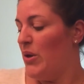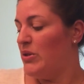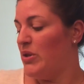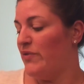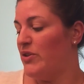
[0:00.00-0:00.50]

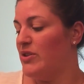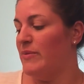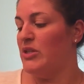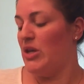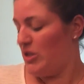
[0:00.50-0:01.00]
first I'm
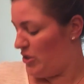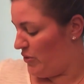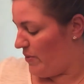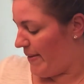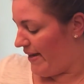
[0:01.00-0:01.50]
gonna talk to you
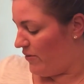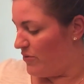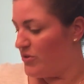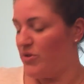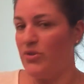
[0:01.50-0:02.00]

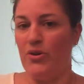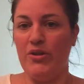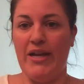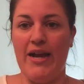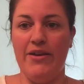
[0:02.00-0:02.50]
about
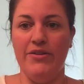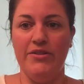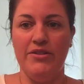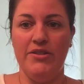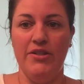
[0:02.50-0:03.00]
curling
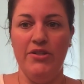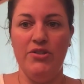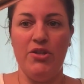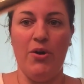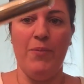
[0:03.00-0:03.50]
irons.
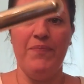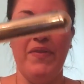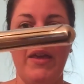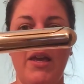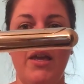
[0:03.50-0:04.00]
So
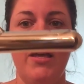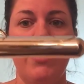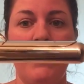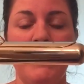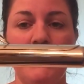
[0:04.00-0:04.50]

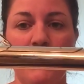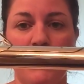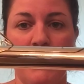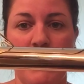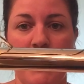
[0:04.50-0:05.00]
this
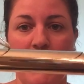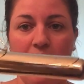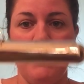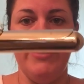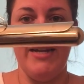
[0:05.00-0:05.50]
curling
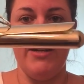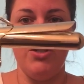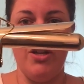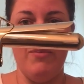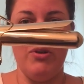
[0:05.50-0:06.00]
iron is
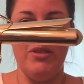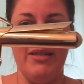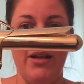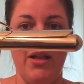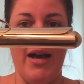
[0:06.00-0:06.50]
actually a
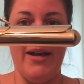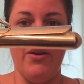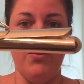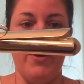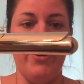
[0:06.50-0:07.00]
Marcel
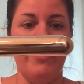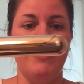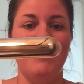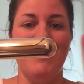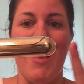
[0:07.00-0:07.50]
iron where it
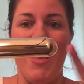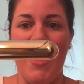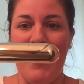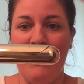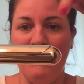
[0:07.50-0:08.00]
does not
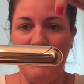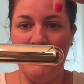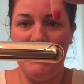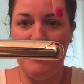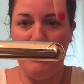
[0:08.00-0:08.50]
have a
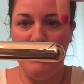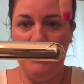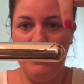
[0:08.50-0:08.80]
tip